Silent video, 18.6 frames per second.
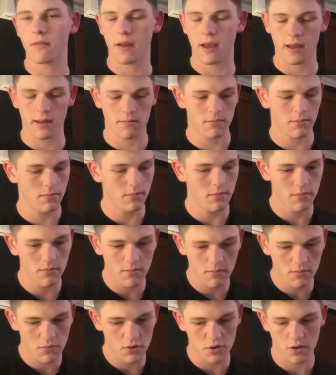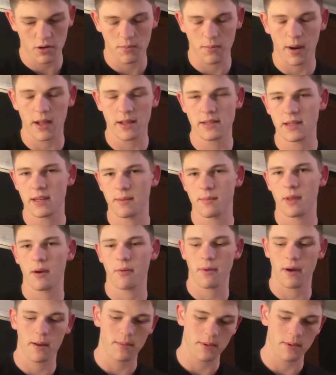Hey, sure it might seem that way,